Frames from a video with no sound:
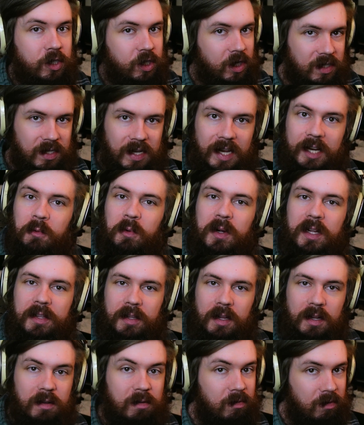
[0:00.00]
Just like with
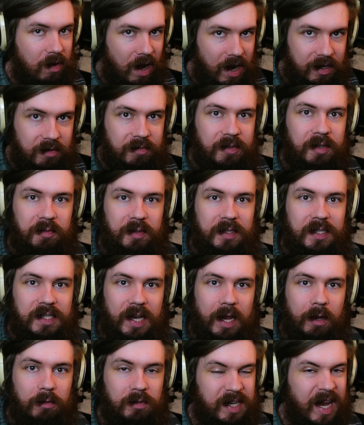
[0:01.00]
a lot of different sounds,